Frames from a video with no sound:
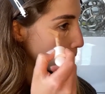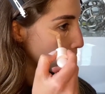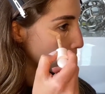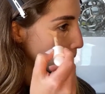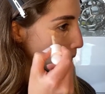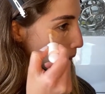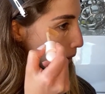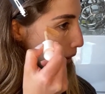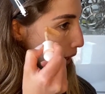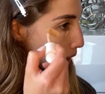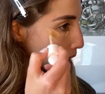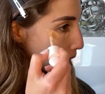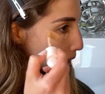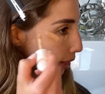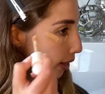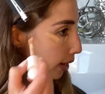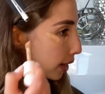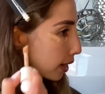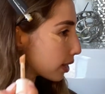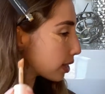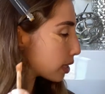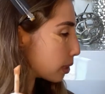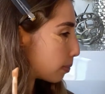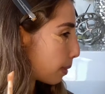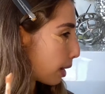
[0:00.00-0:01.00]
Okay, I think
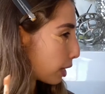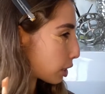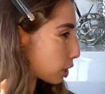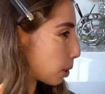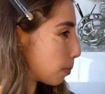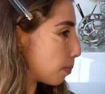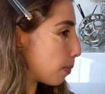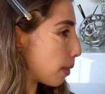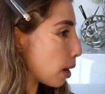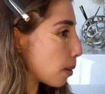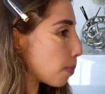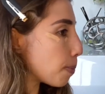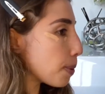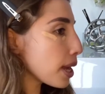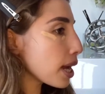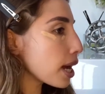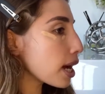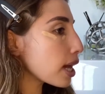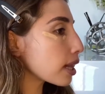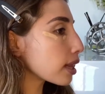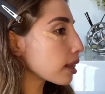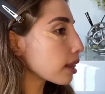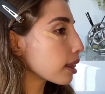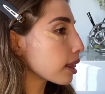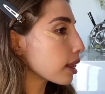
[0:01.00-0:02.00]
it's a match. It might be
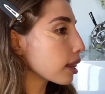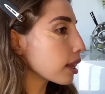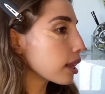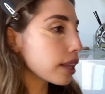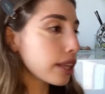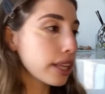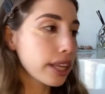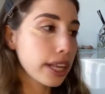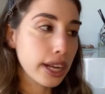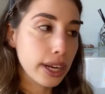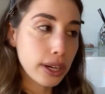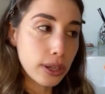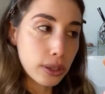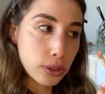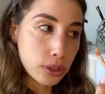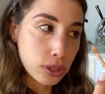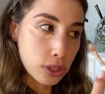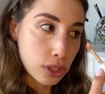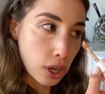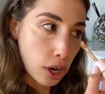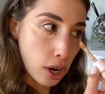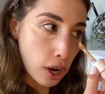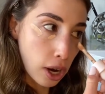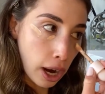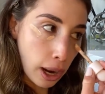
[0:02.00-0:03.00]
a little
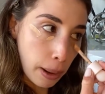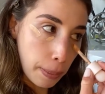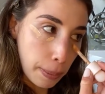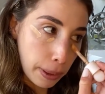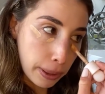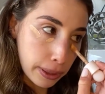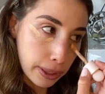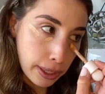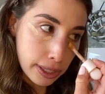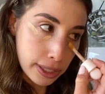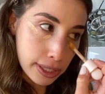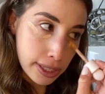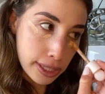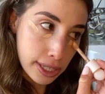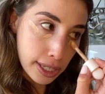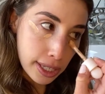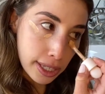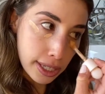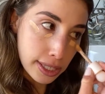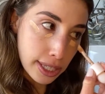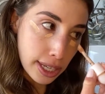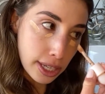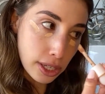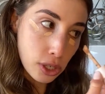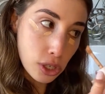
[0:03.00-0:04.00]
dark, but let's see.
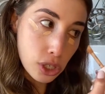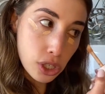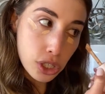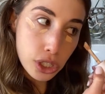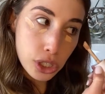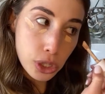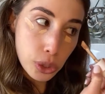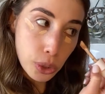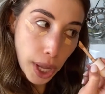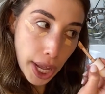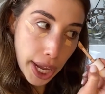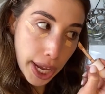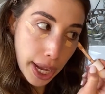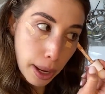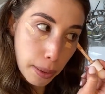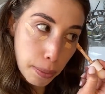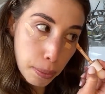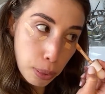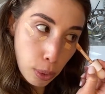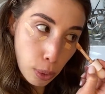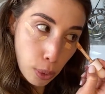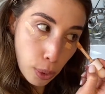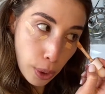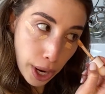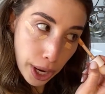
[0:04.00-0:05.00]
Because I usually do like a
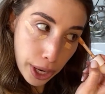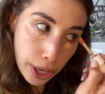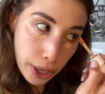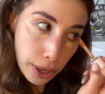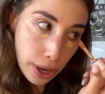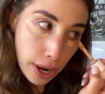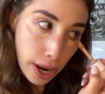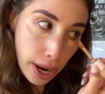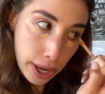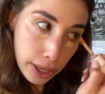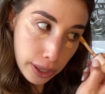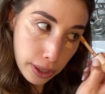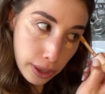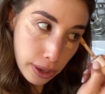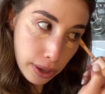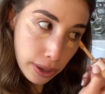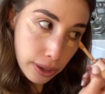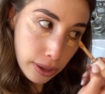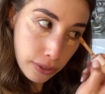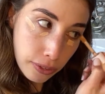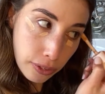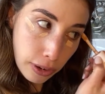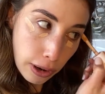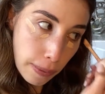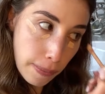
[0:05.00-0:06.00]
brighter eye
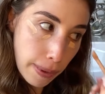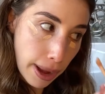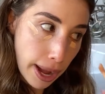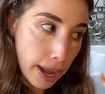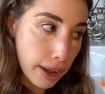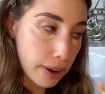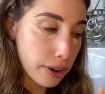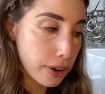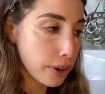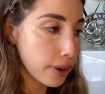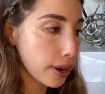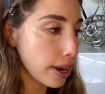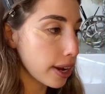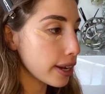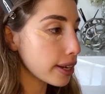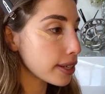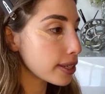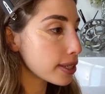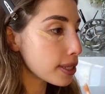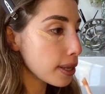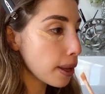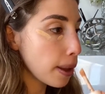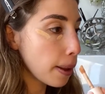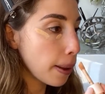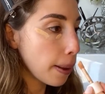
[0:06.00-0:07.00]
look for my under
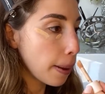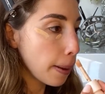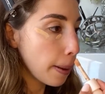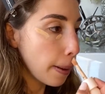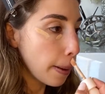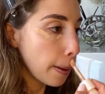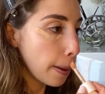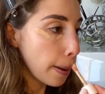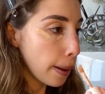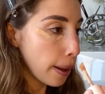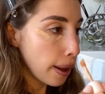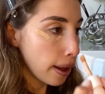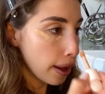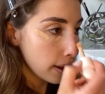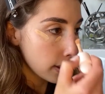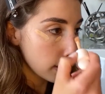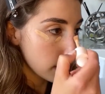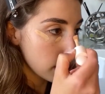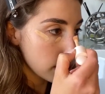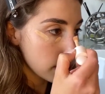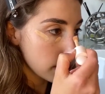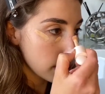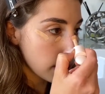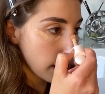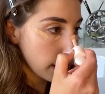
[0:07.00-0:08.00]
eyes.
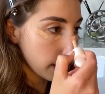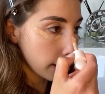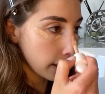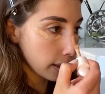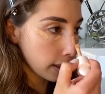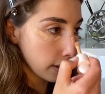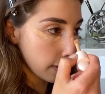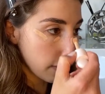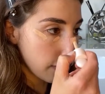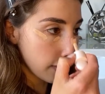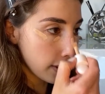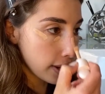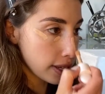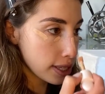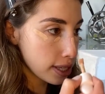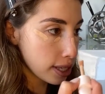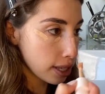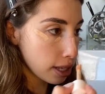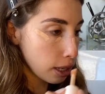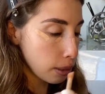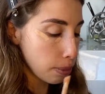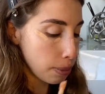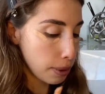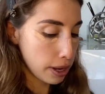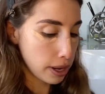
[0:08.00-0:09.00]
Let's highlight the face a
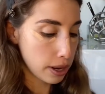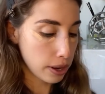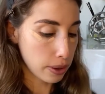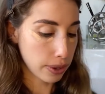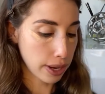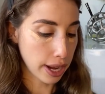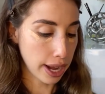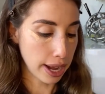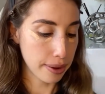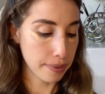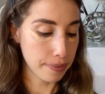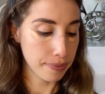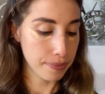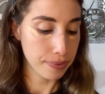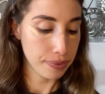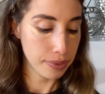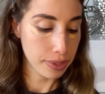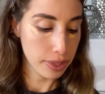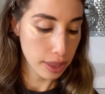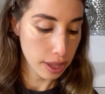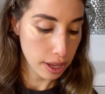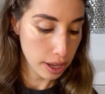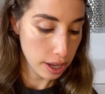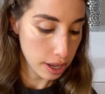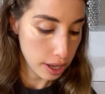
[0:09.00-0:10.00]
little bit. Okay.
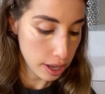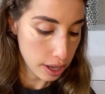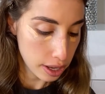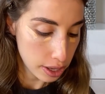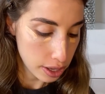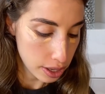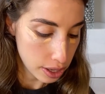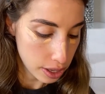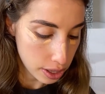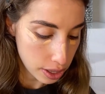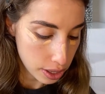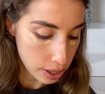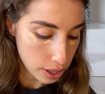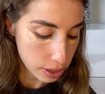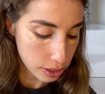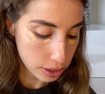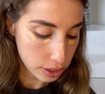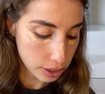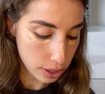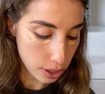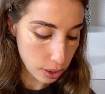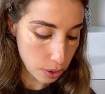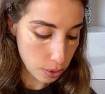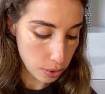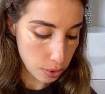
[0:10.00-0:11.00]
So